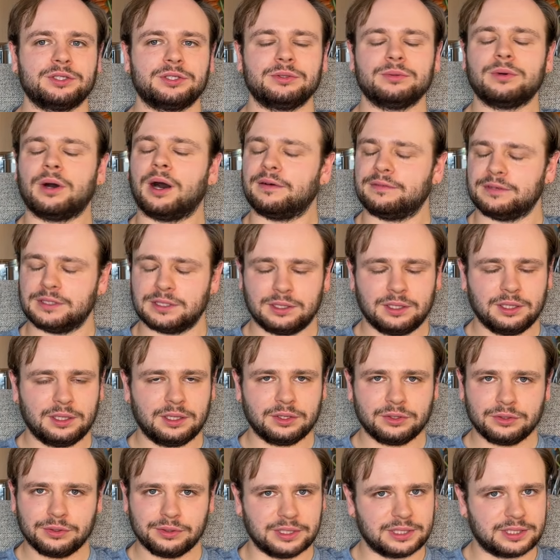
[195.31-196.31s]
to obviously
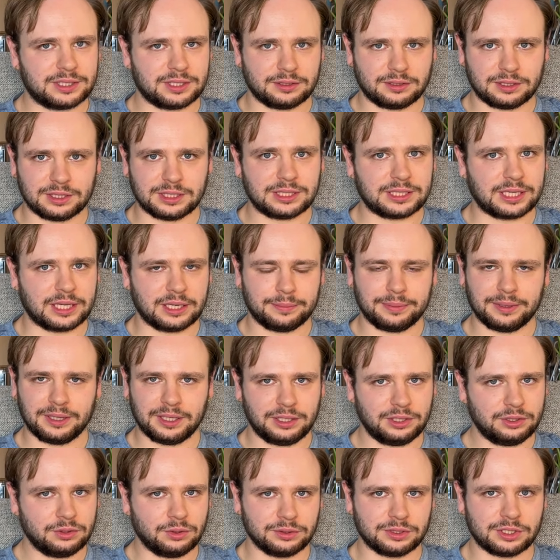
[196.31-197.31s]
increase their sustainability
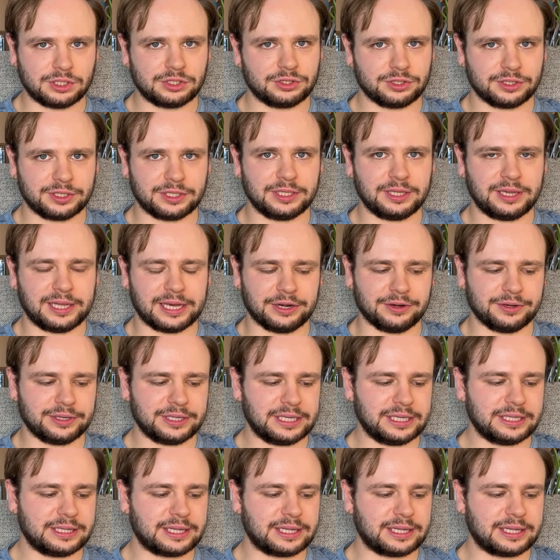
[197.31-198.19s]
goals and circularity.